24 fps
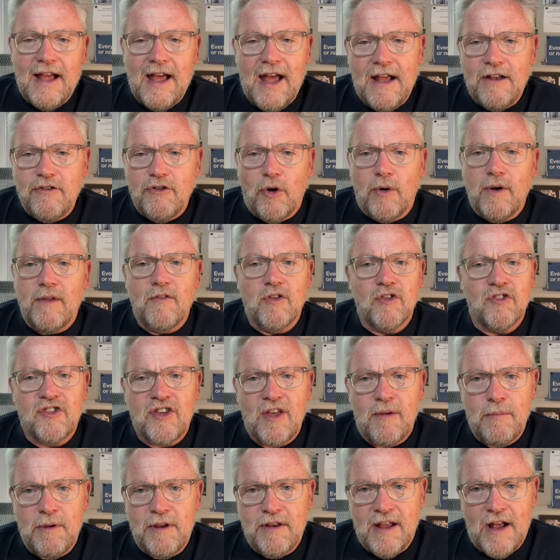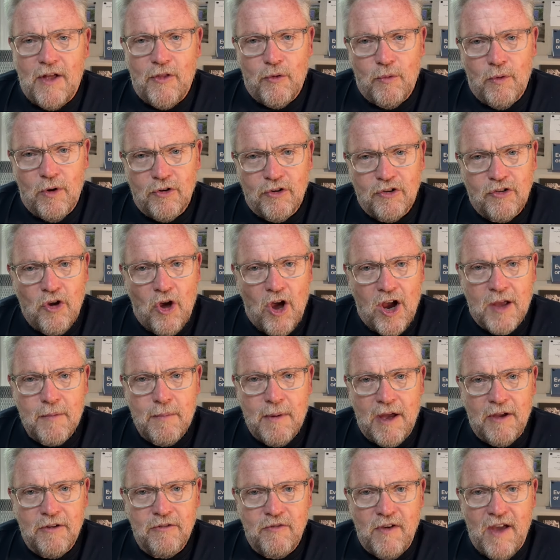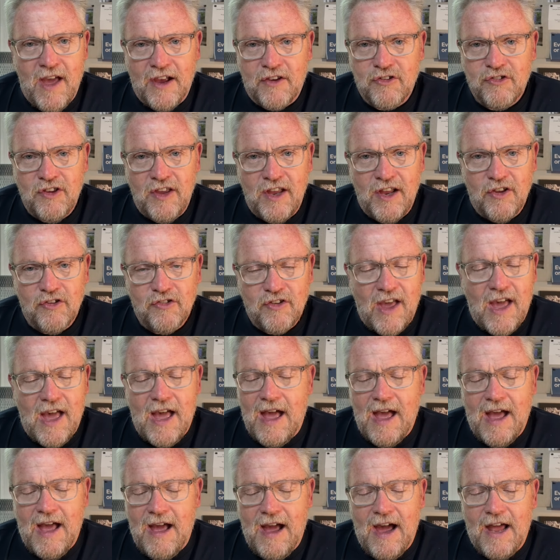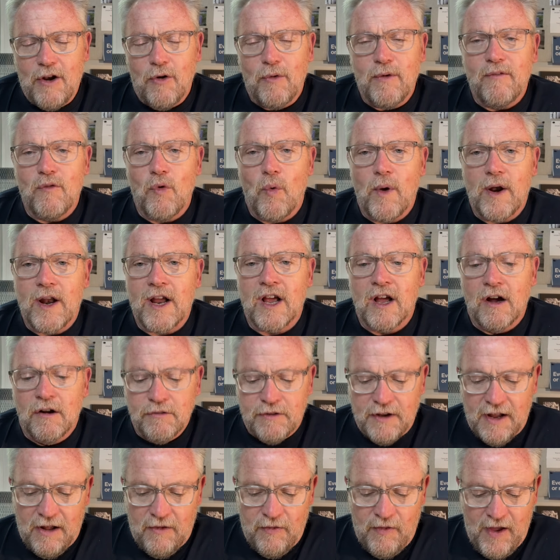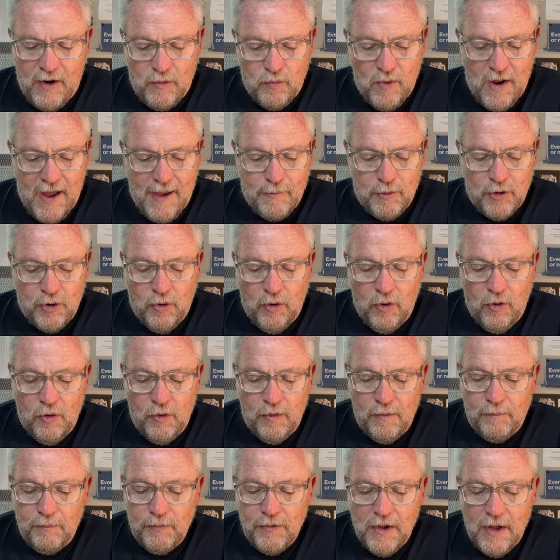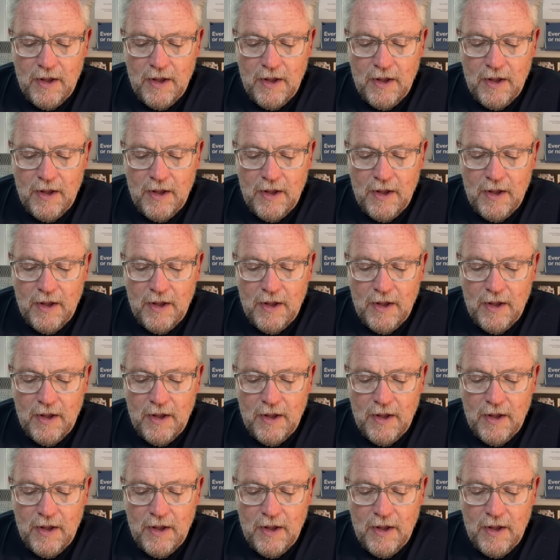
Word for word: And don't even send me down the road to talk about vaccines. I don't even want to go down that rabbit hole.